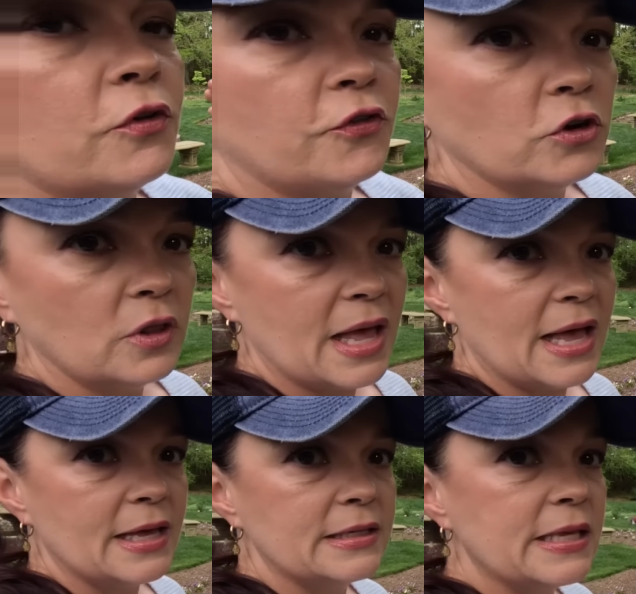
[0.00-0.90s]

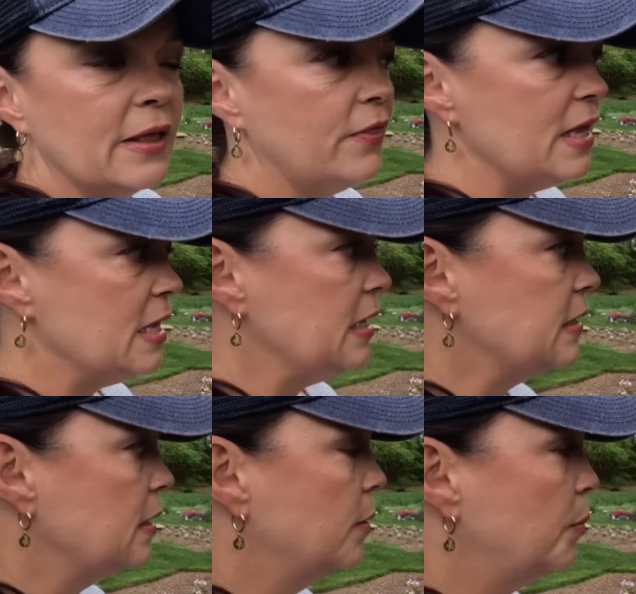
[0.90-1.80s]
fertilize
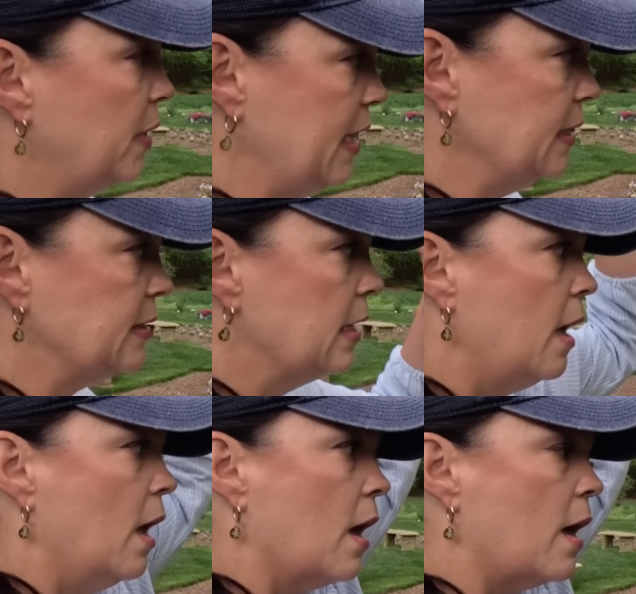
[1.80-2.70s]
these plants
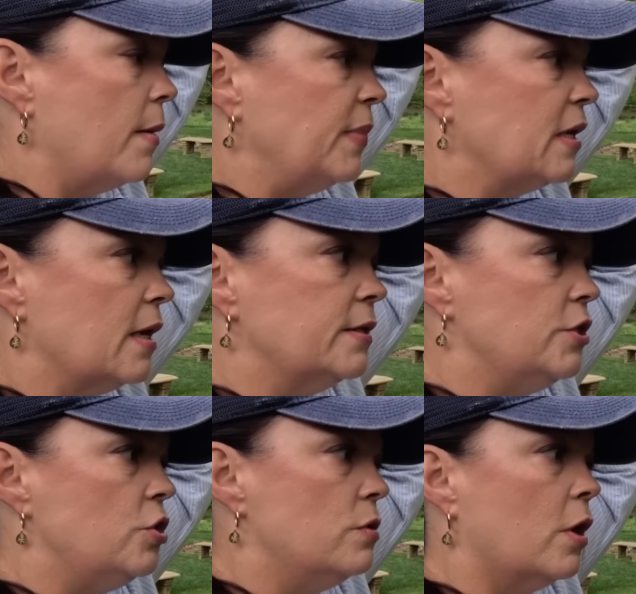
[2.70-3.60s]
um, because
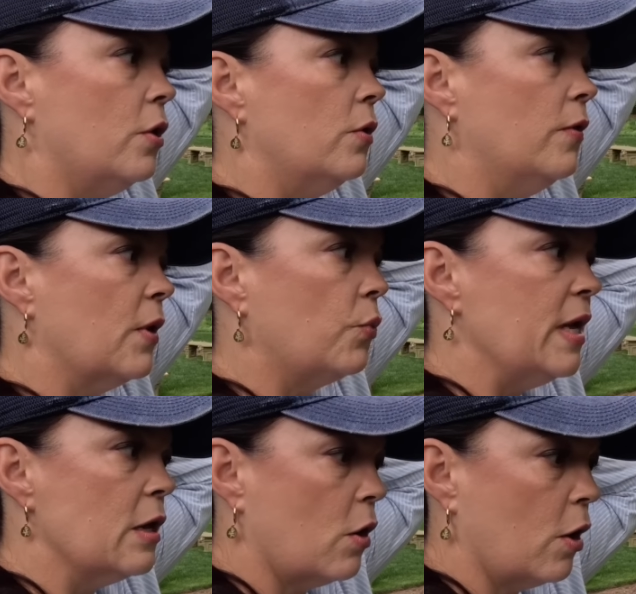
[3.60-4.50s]
you know that
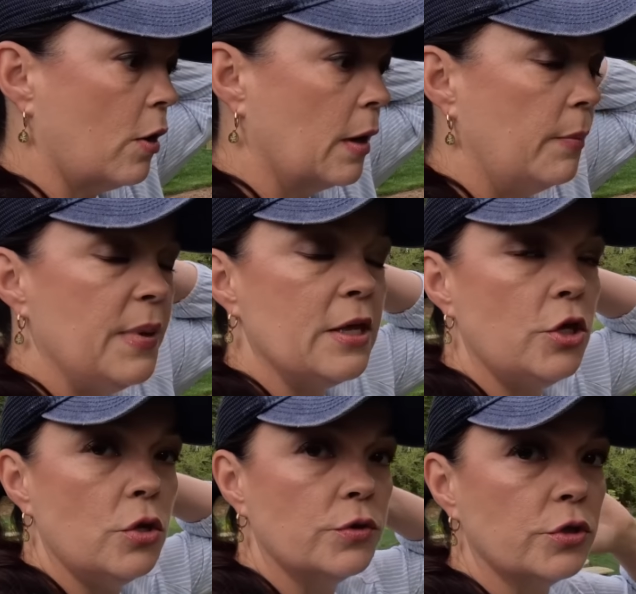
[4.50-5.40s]
we are big
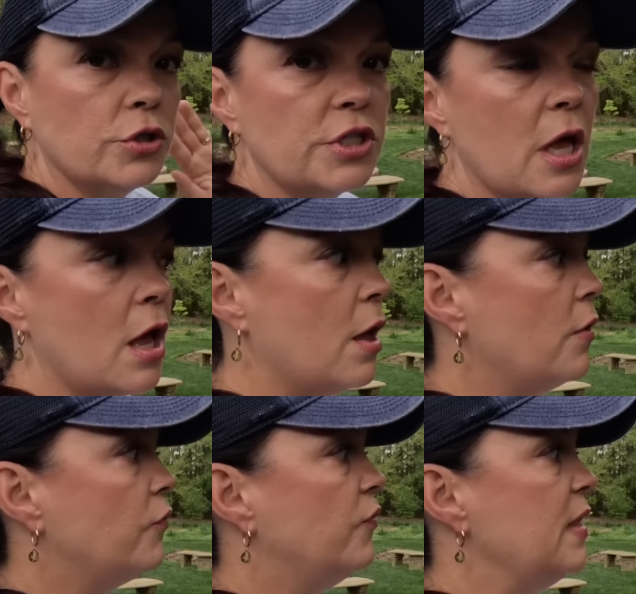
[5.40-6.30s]
users
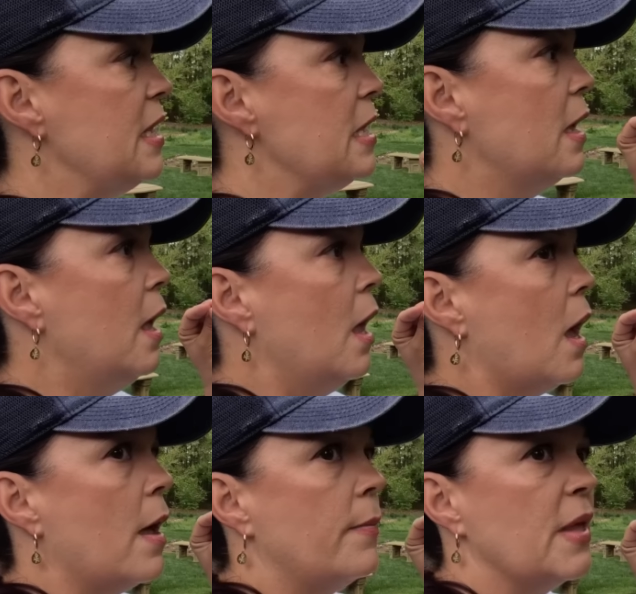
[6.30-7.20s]
of the
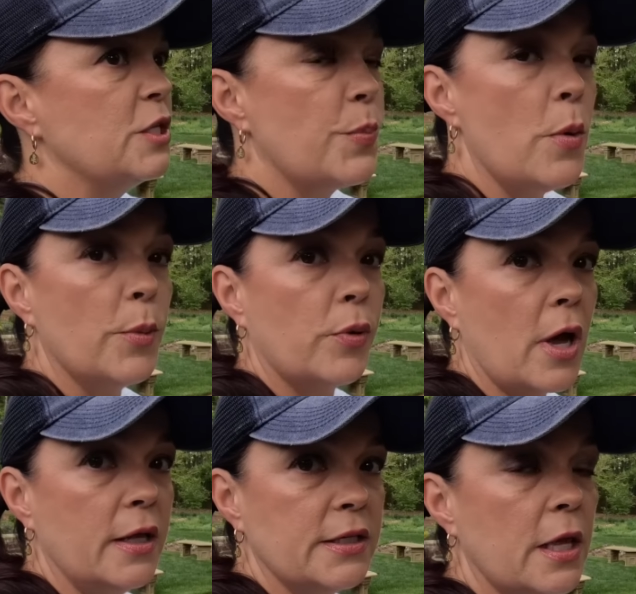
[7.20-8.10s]
um, Espoma
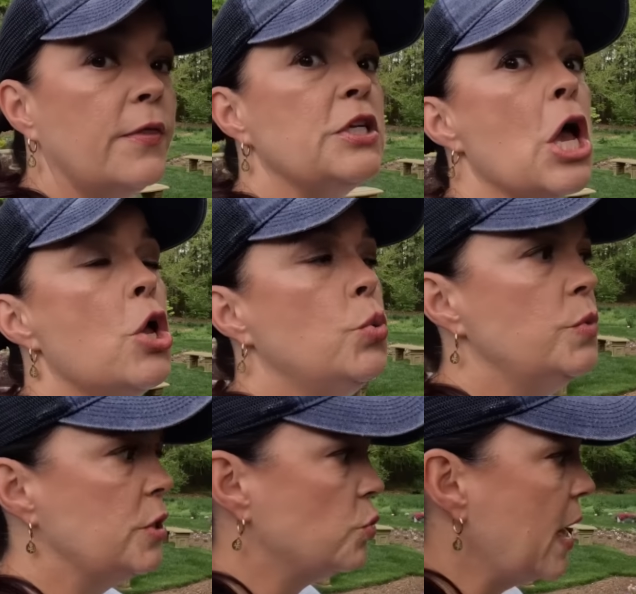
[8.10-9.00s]
products, the
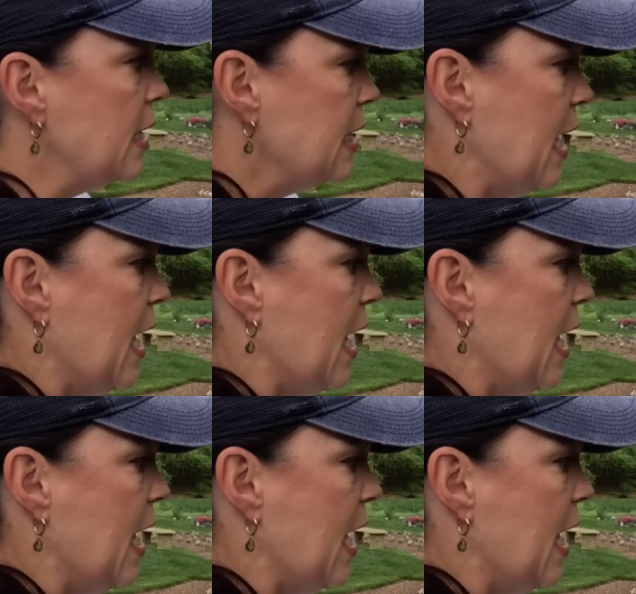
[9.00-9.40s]
tones, right?